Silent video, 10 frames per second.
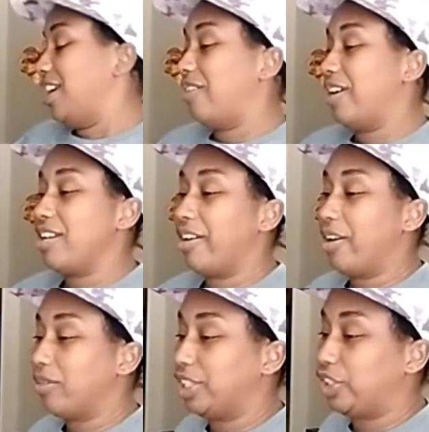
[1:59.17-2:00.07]
alright you All right, y'all
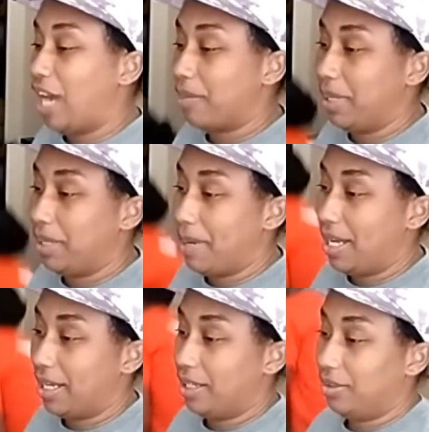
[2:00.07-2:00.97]
don't distract me.
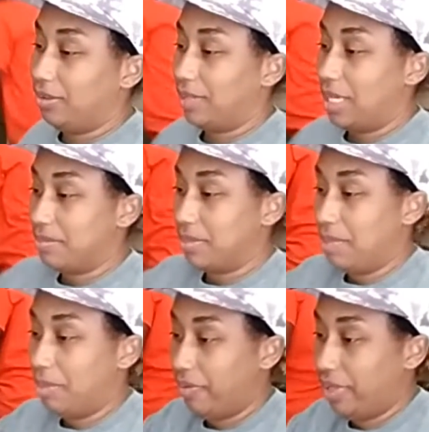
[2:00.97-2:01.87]
Bye. Go. I'm,
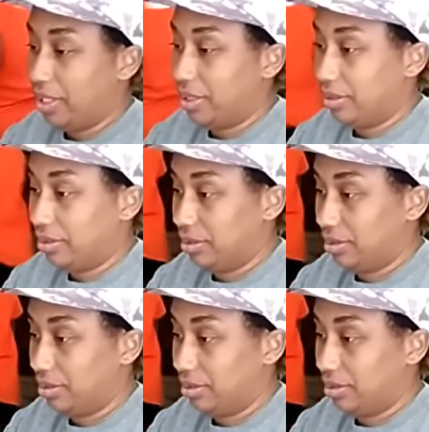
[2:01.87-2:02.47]
I'm over here